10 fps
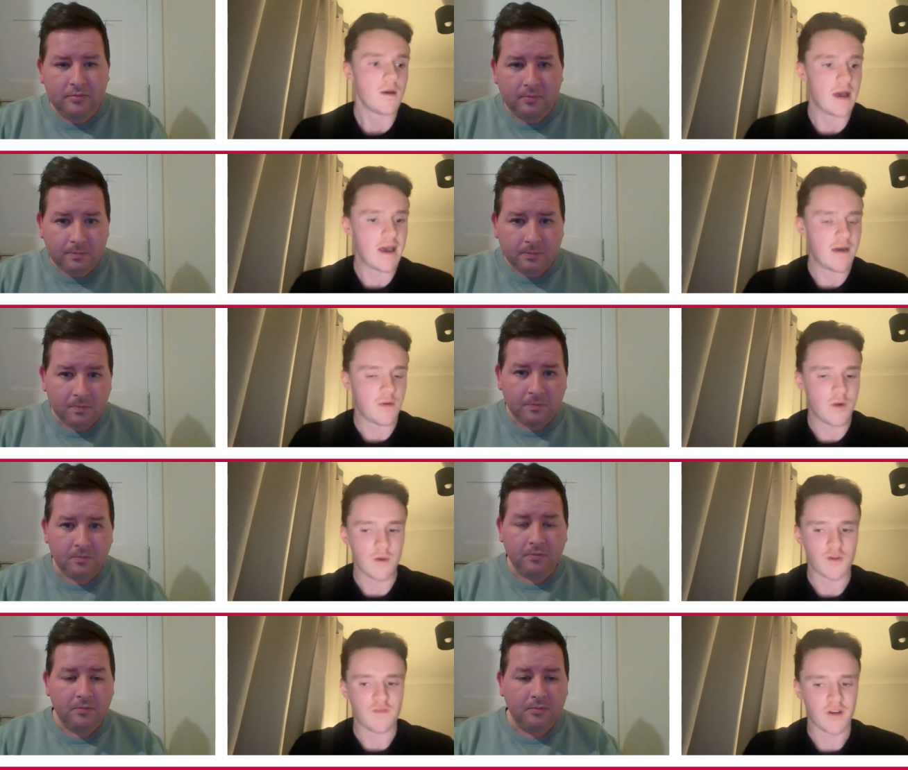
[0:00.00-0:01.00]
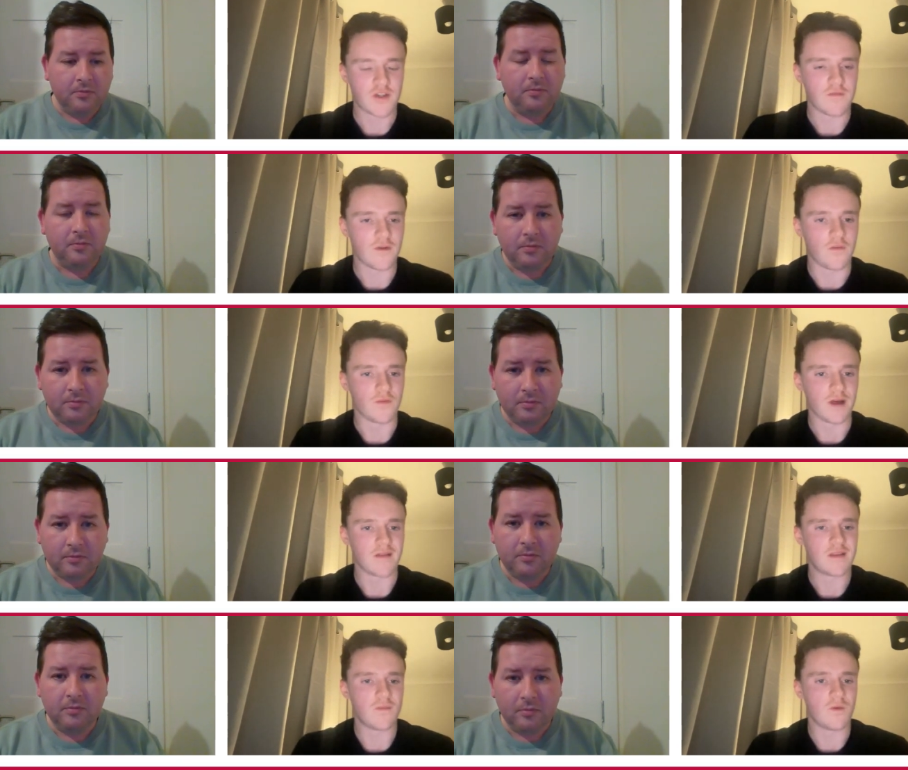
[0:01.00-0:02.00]
Speaker 1: uh, when I was first involved with
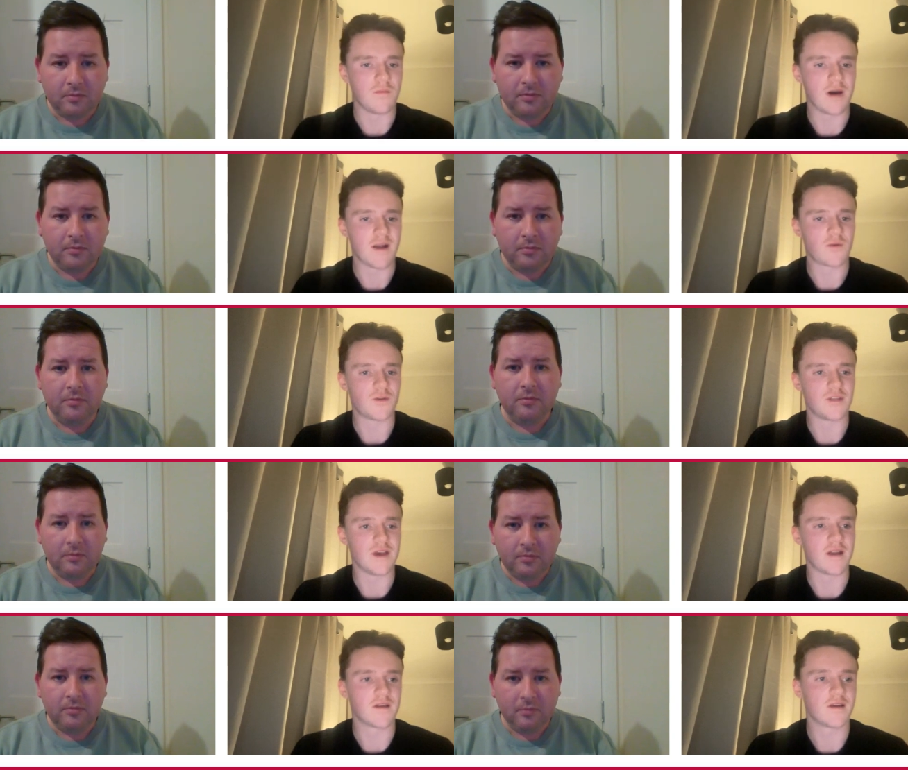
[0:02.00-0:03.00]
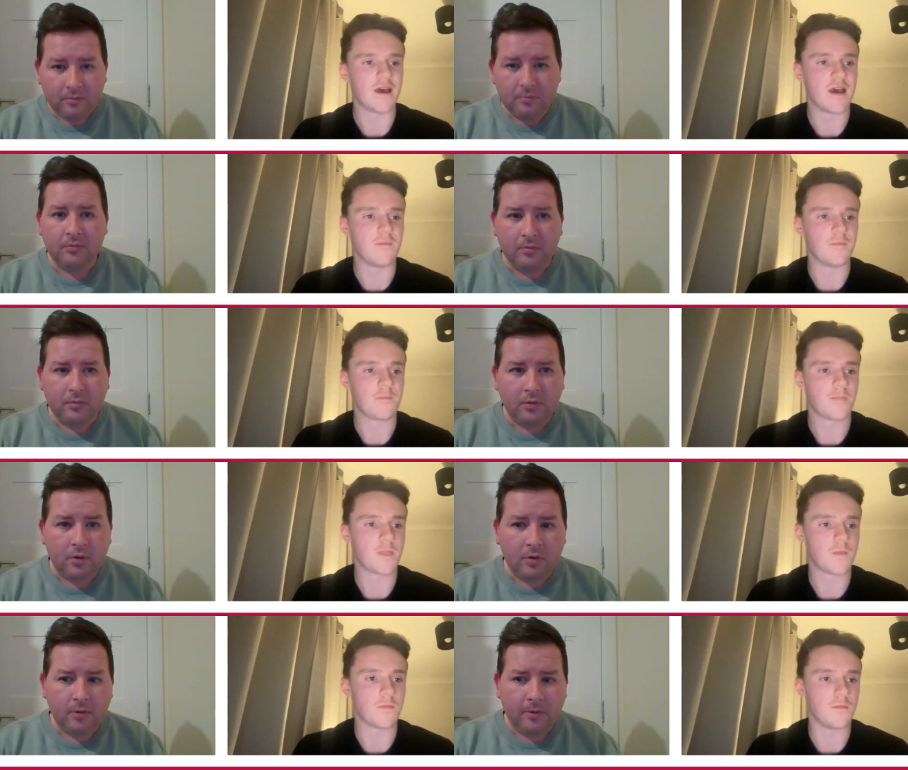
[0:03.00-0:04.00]
that team, when Mark was there, um,
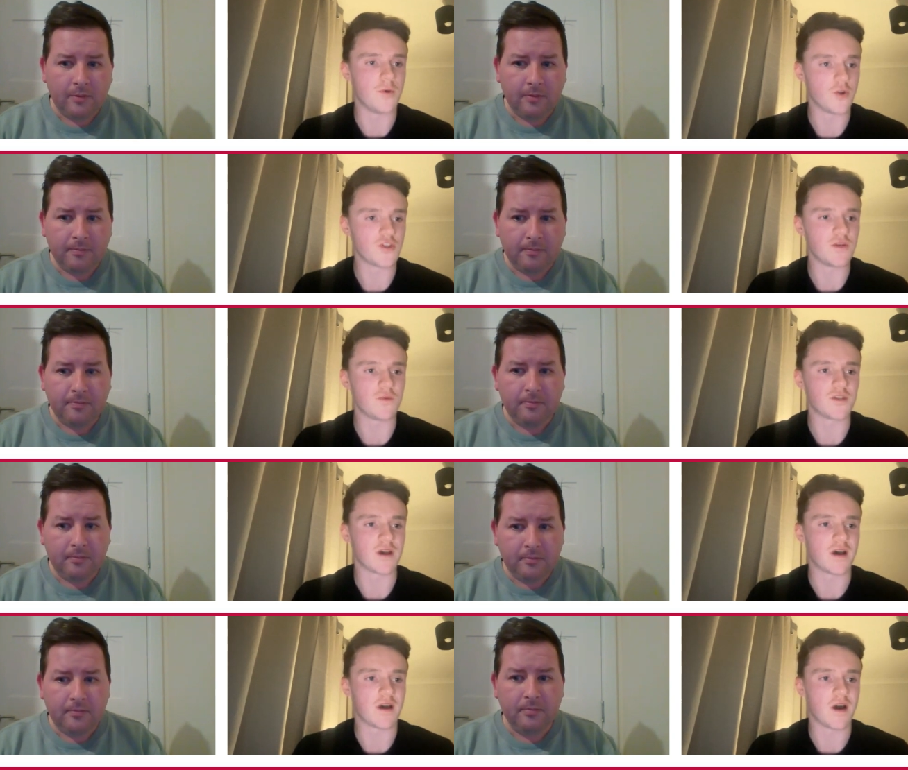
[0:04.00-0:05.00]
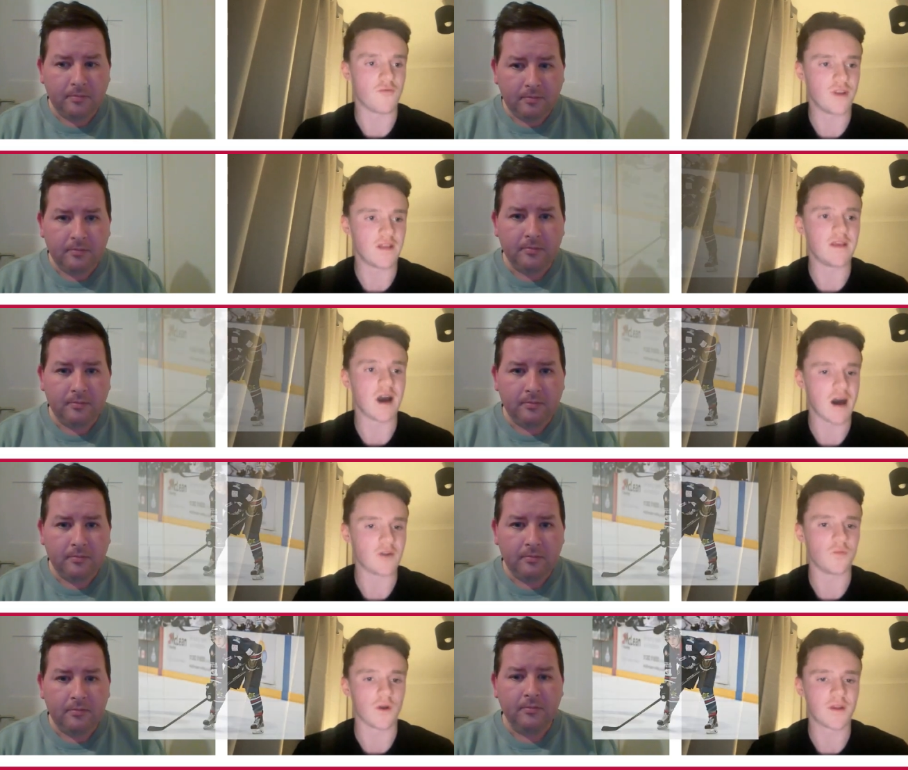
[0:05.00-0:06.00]
was a, a really
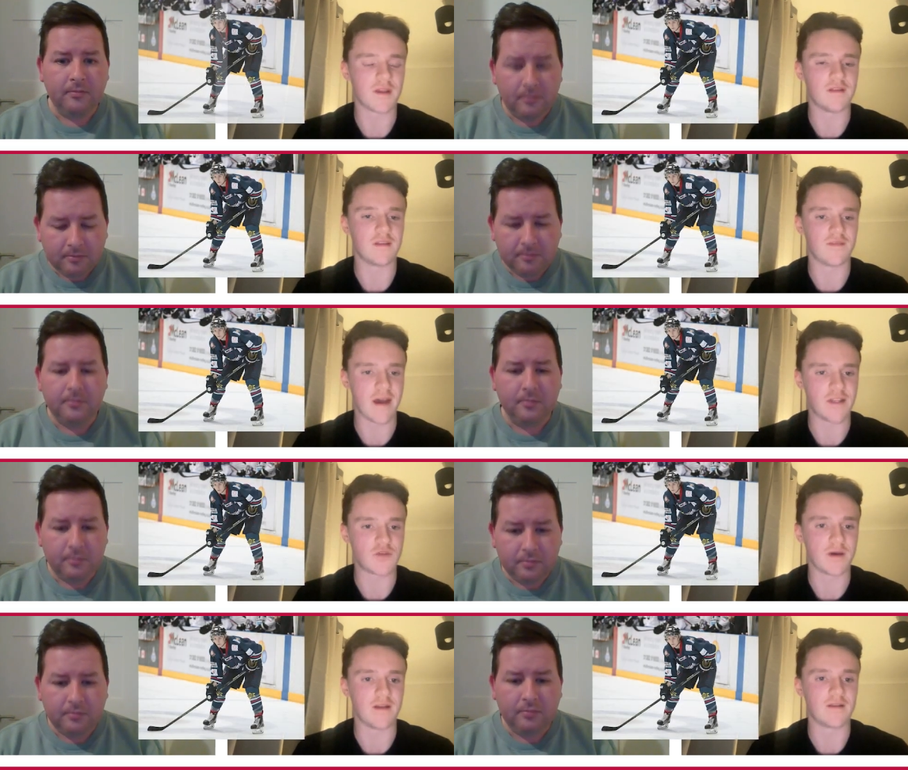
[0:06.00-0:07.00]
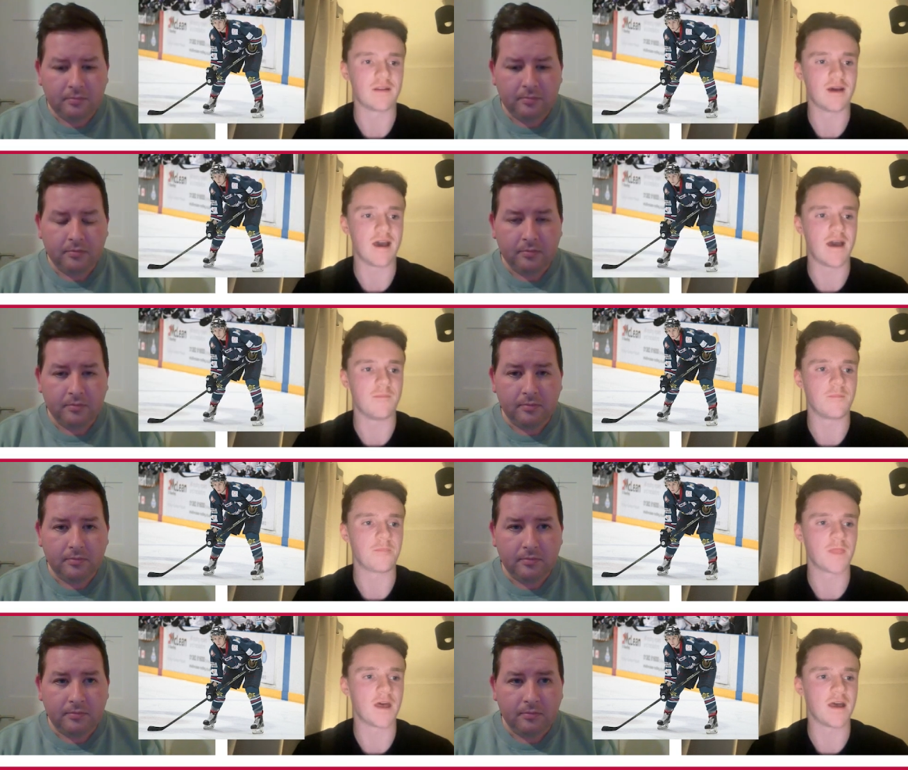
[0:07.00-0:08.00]
hard-working defenceman. Um,
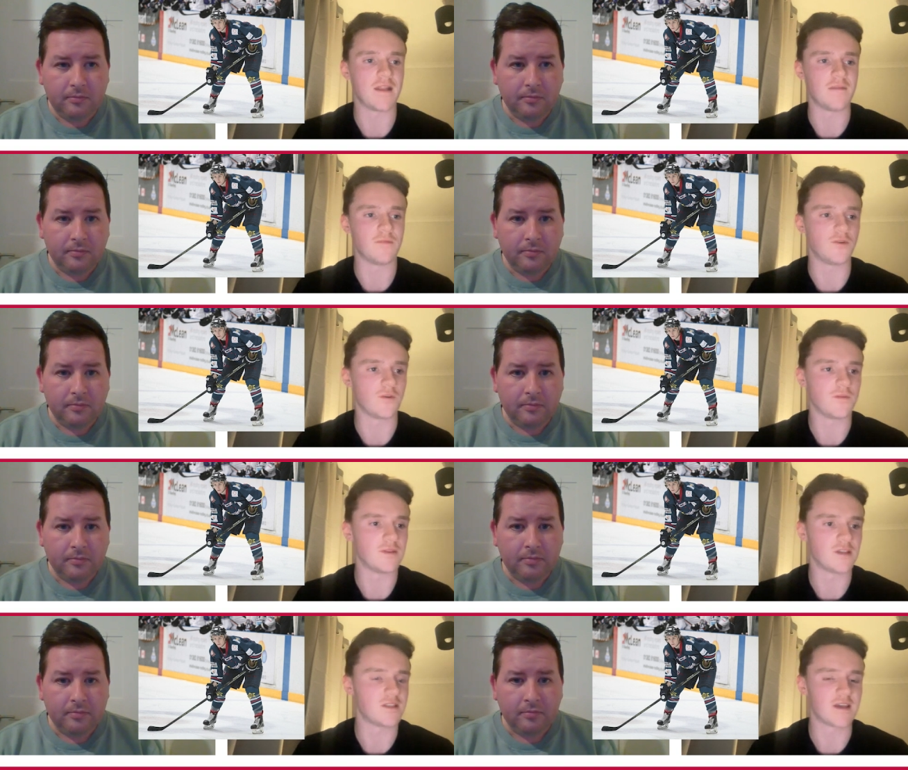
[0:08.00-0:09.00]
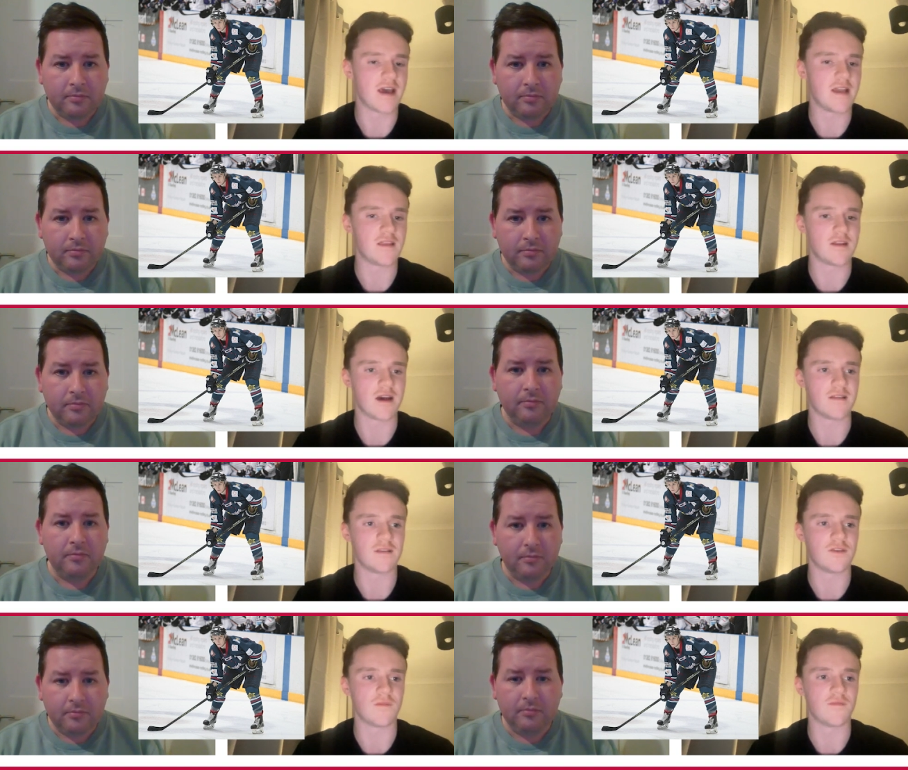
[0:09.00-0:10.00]
and you know doesn't get anything
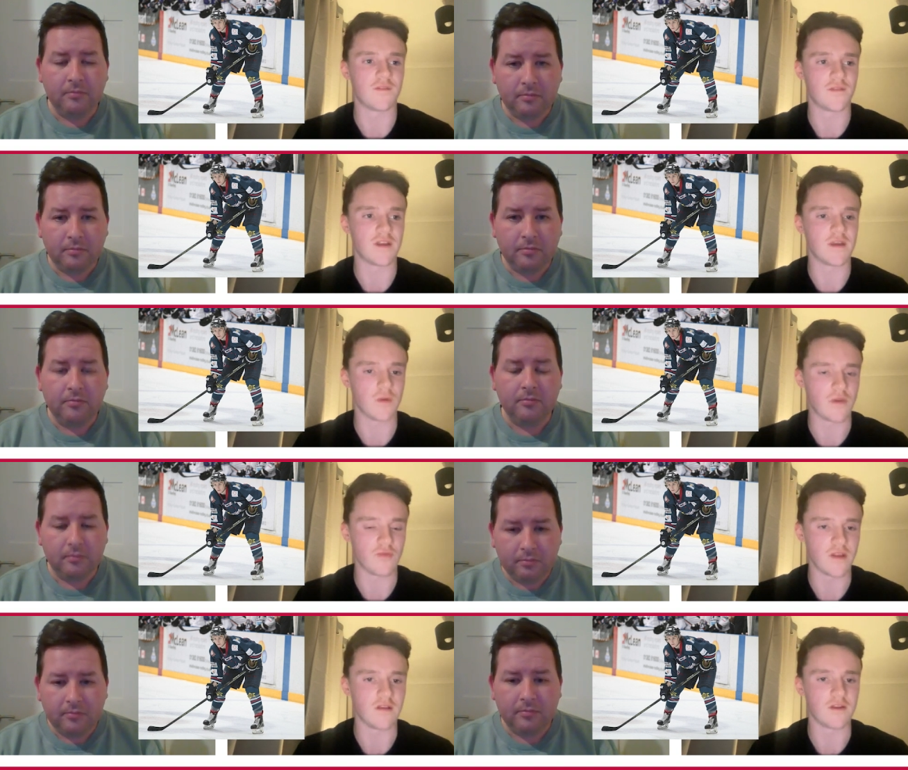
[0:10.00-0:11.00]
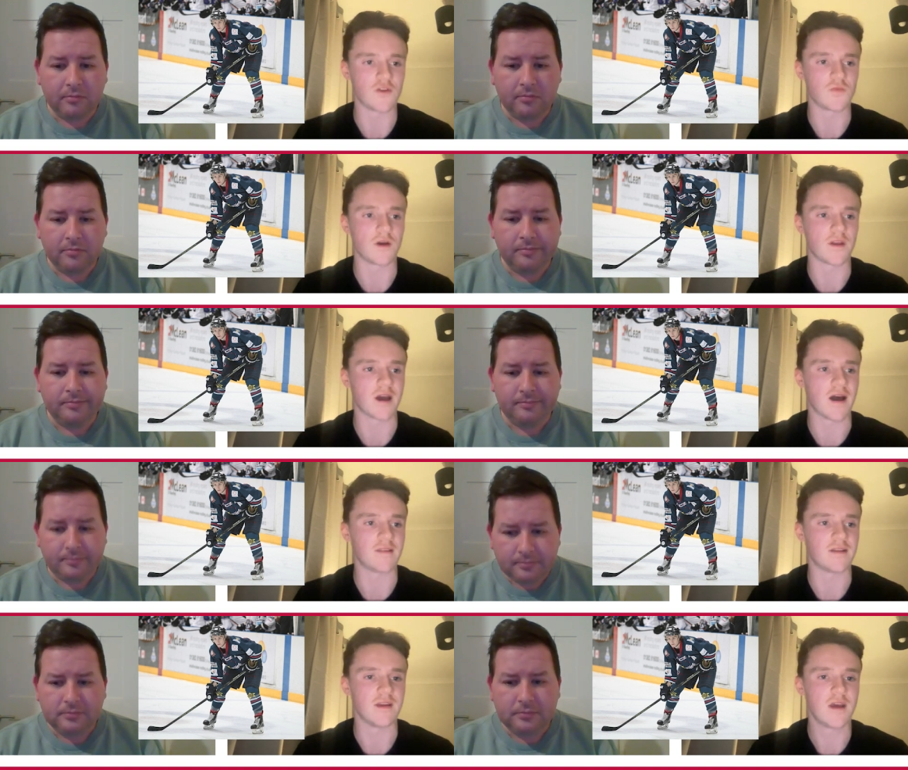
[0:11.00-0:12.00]
handed to him for free. He really does work
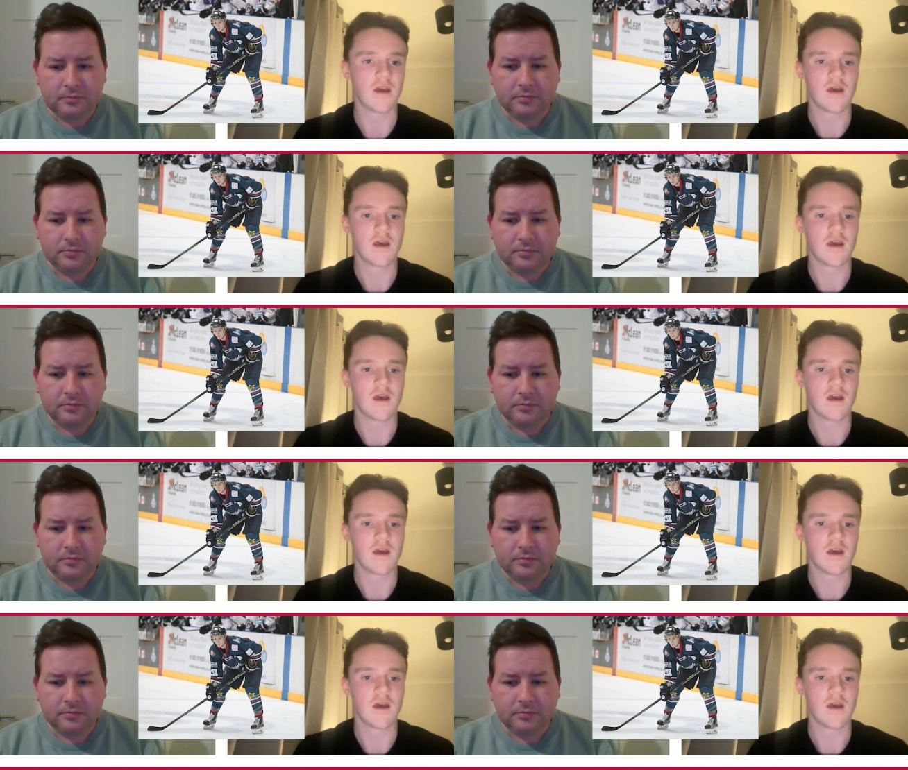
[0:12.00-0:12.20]
hard, and